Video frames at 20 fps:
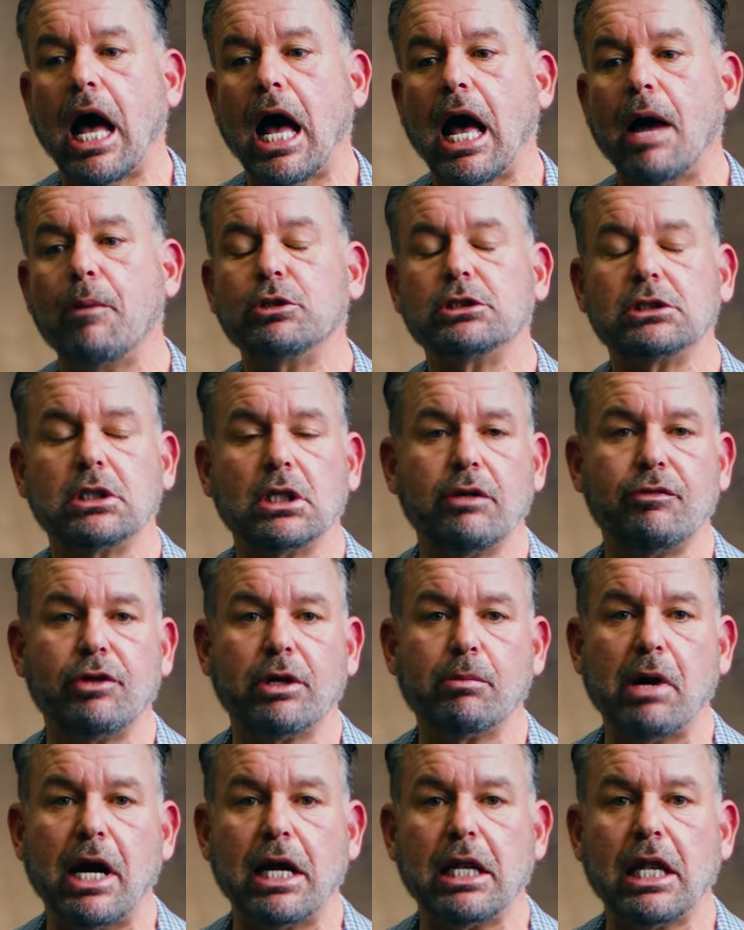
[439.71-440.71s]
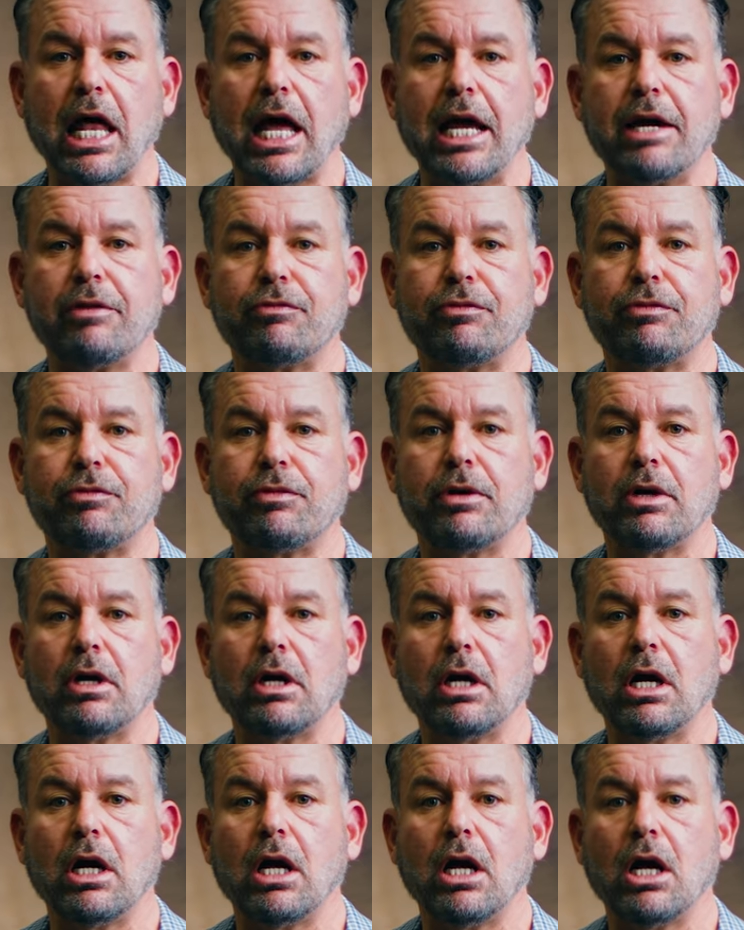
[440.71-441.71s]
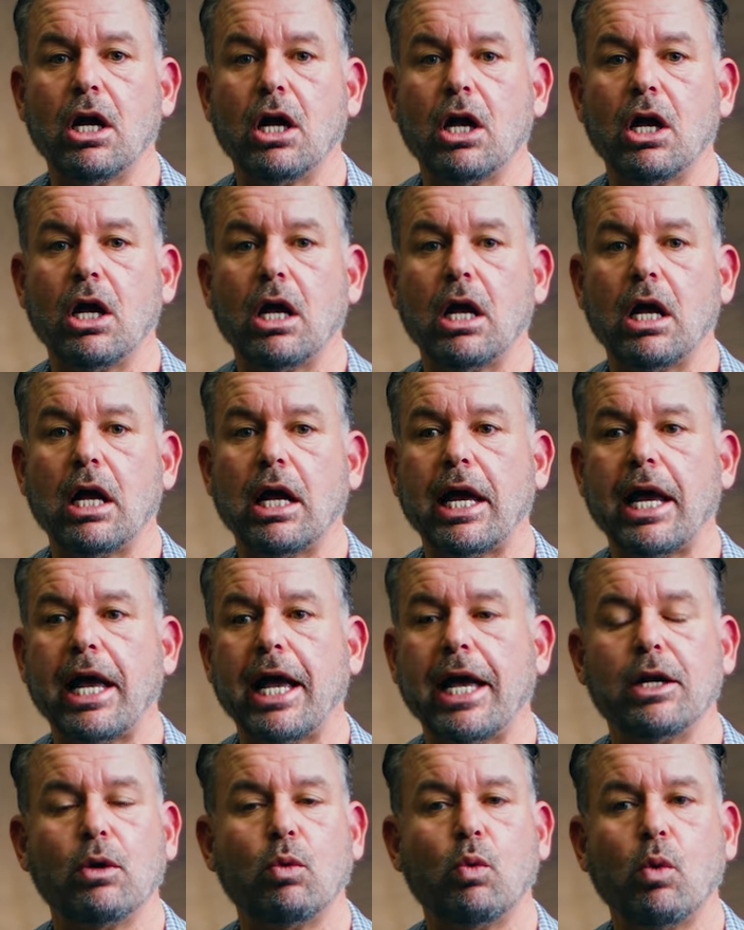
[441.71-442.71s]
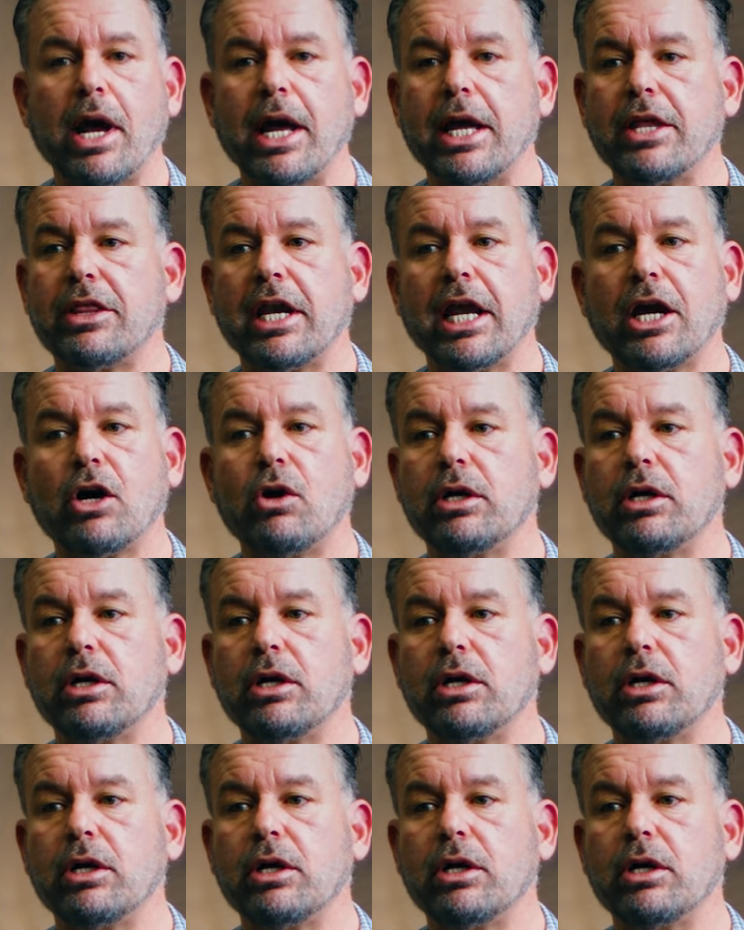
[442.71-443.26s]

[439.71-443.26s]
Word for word: I was living my life in a way that I